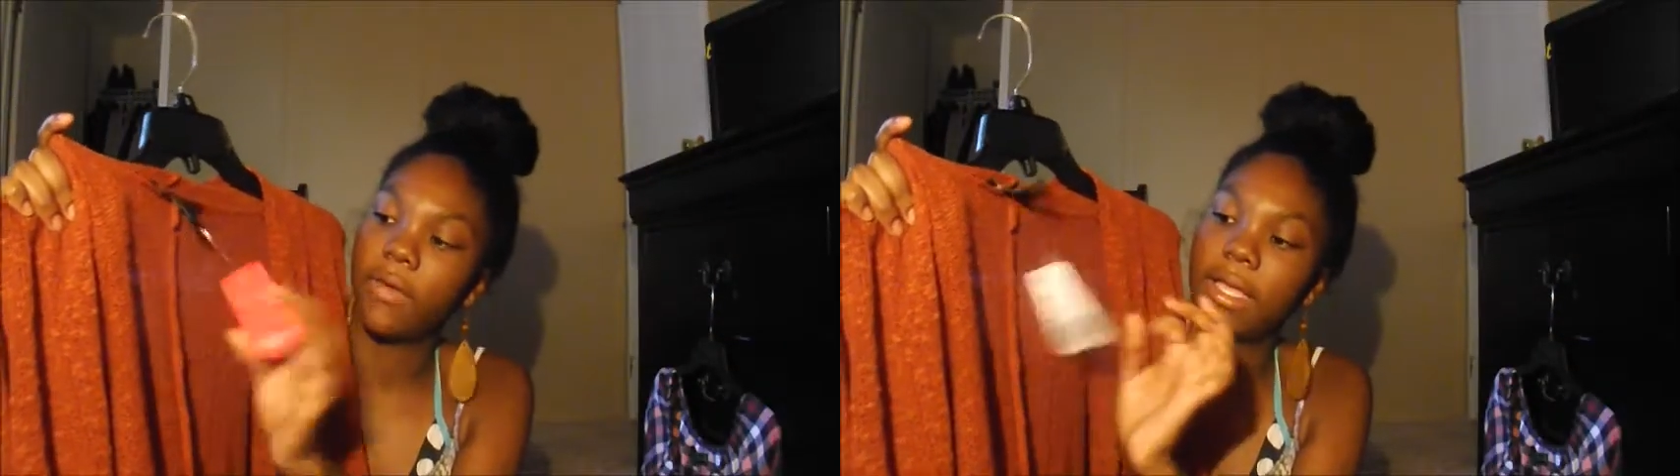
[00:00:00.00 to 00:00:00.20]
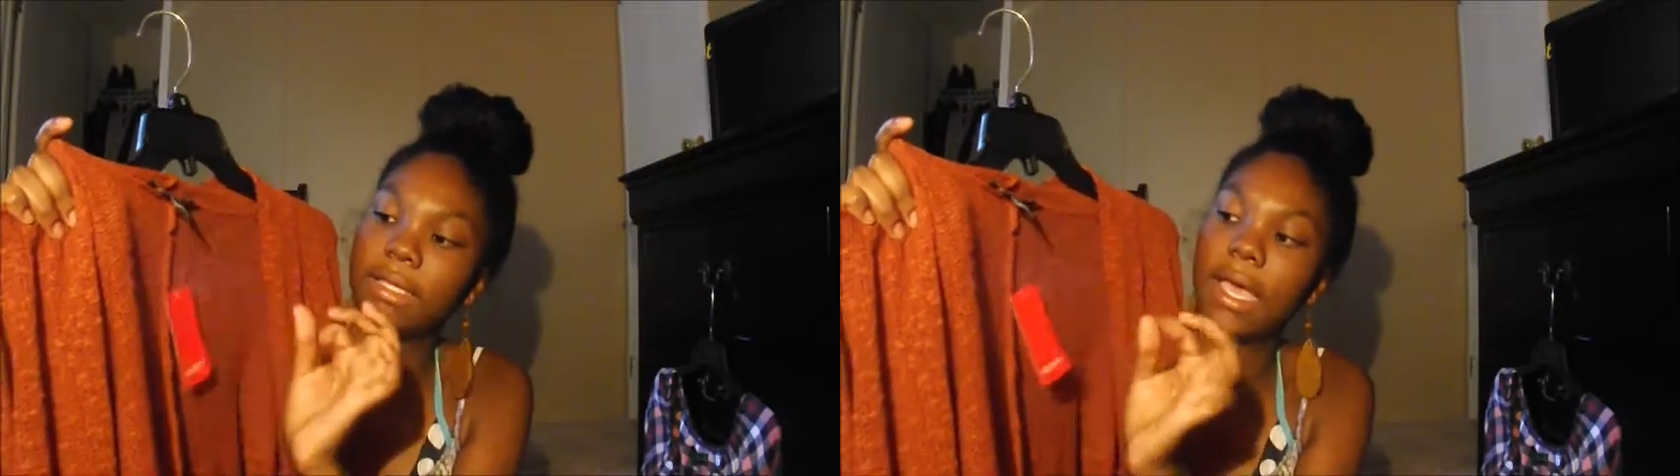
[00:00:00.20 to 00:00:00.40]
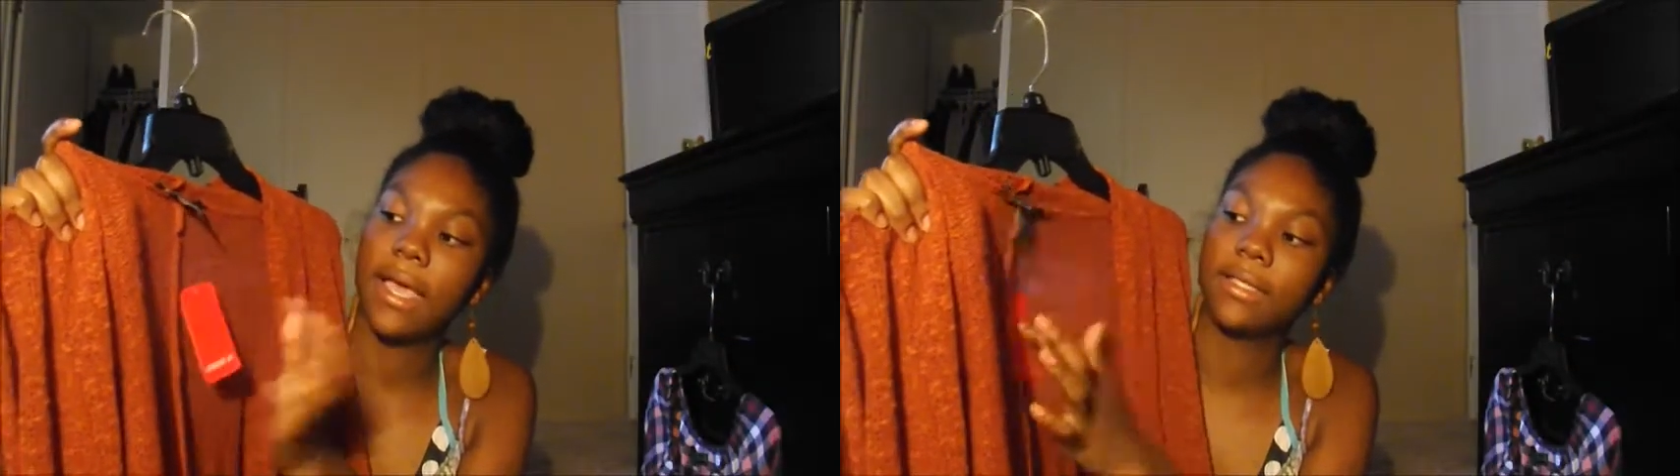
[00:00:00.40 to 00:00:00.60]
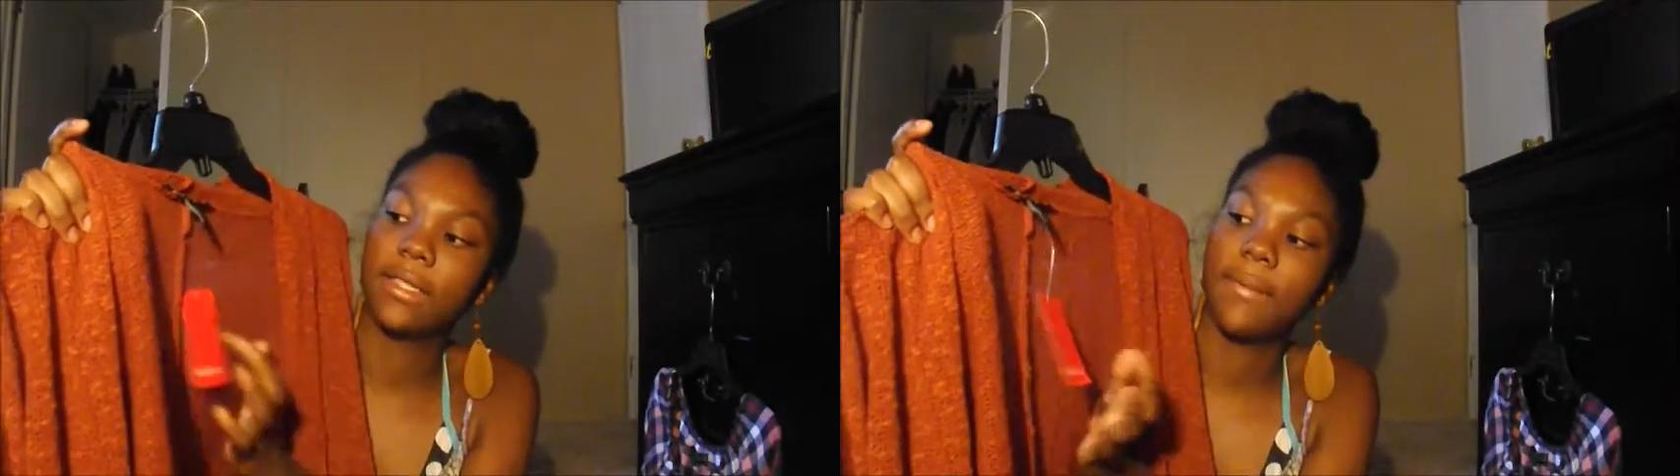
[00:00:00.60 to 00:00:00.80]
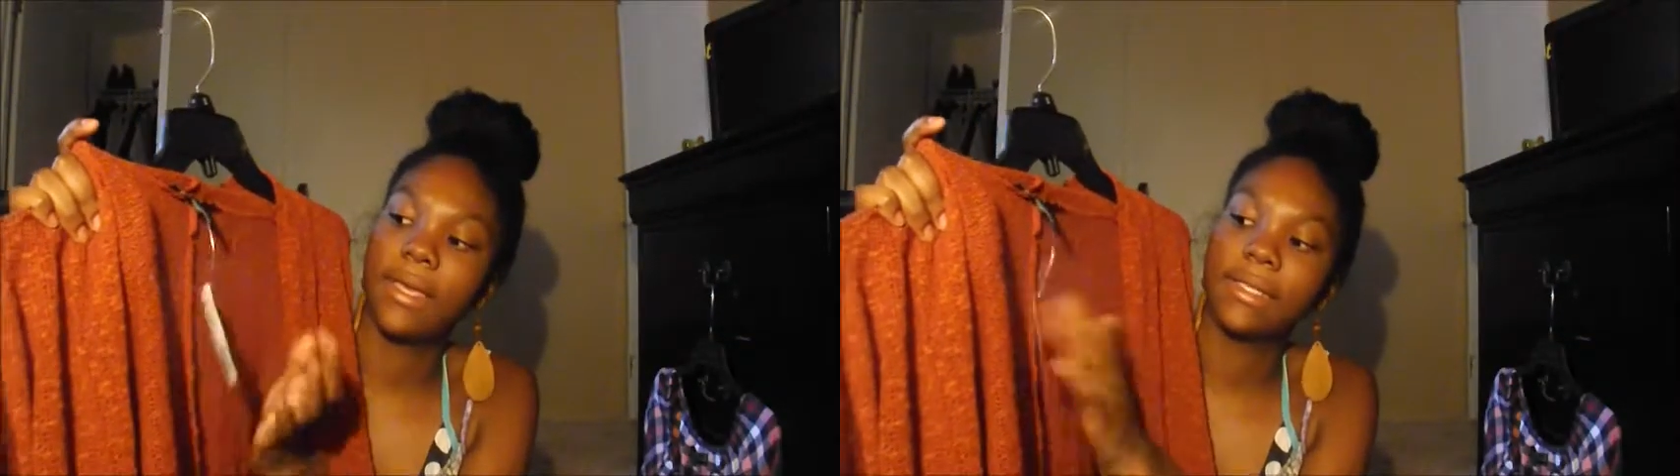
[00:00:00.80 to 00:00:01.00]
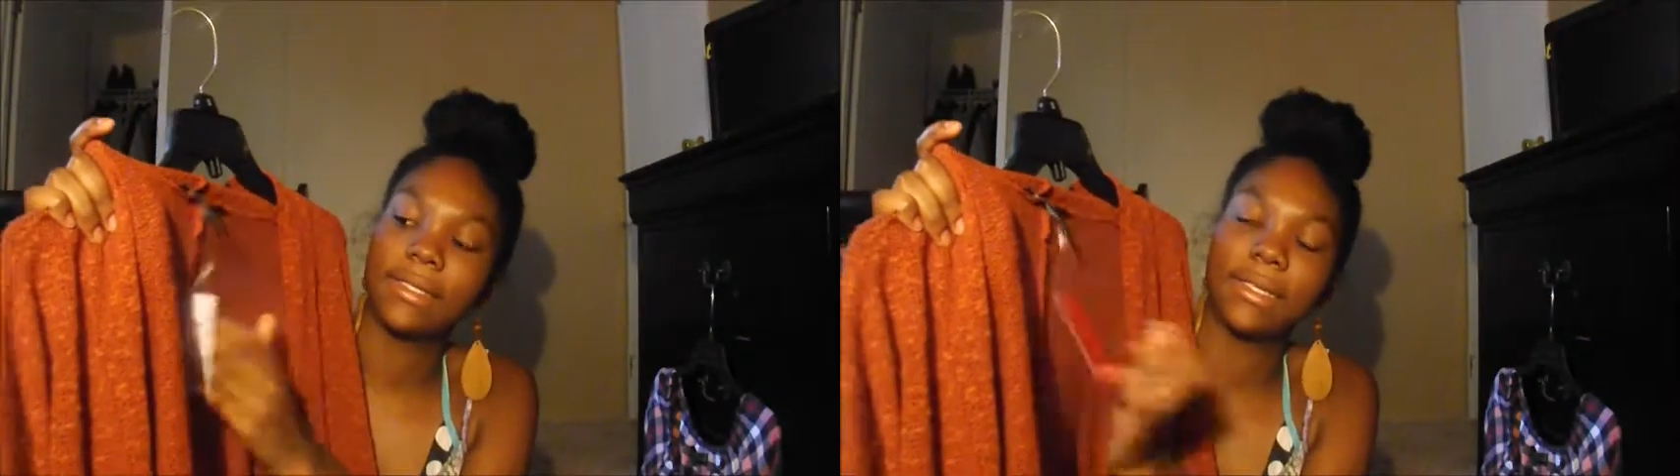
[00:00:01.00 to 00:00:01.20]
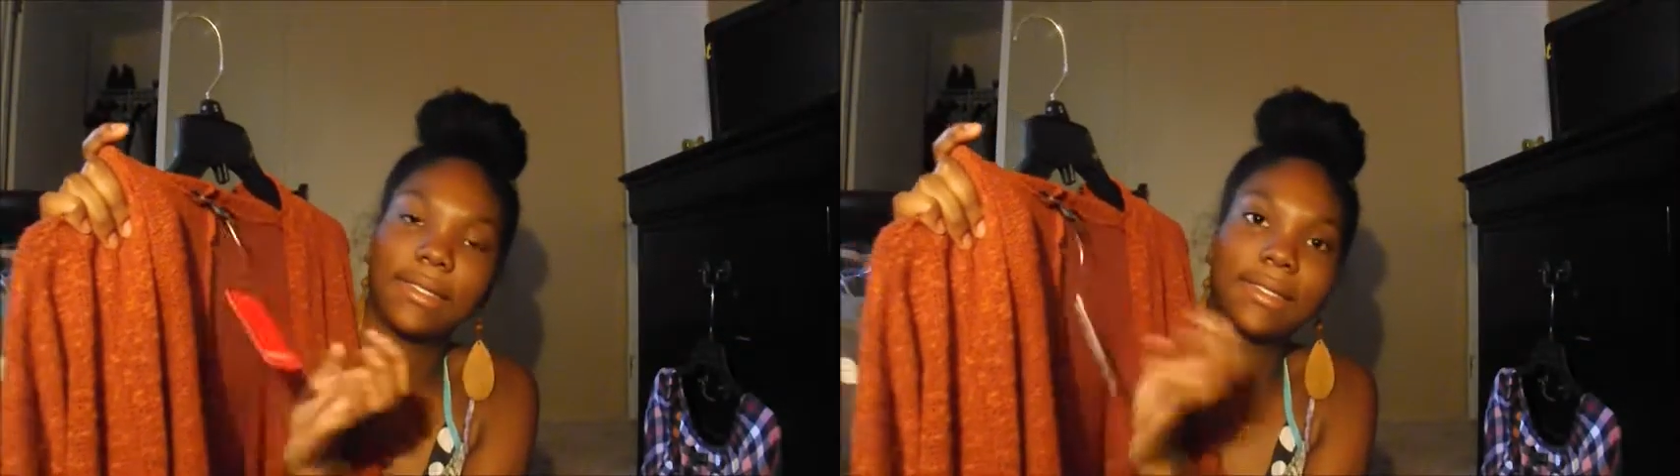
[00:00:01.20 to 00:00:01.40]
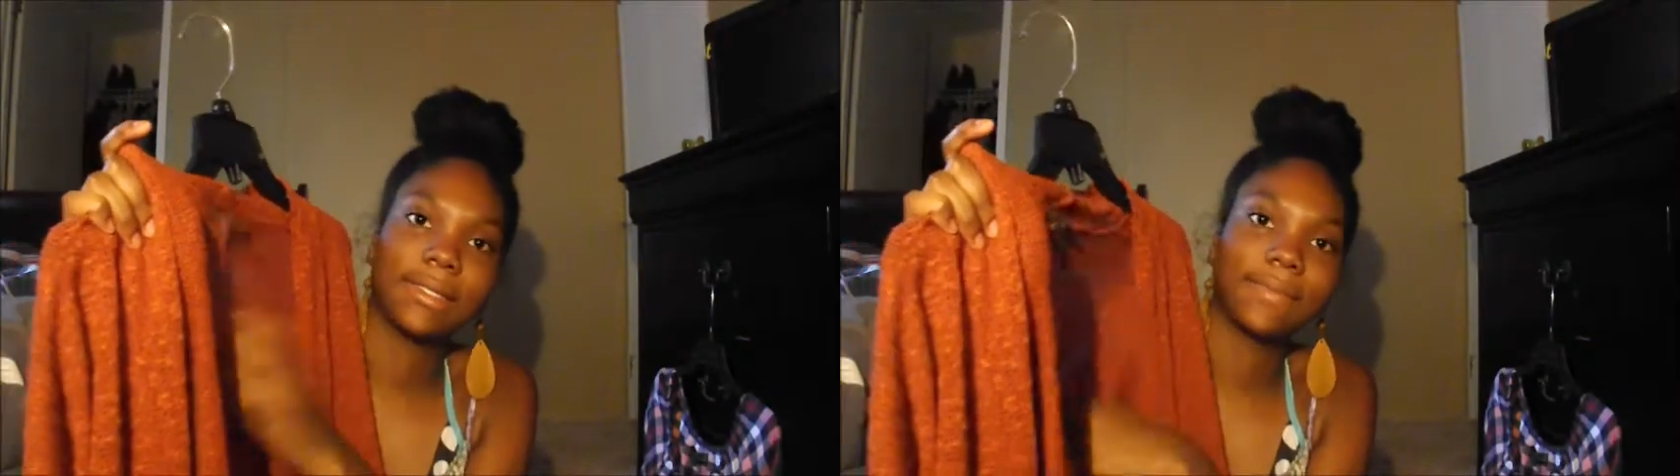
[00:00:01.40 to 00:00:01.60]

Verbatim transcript: a red tag, so that means it's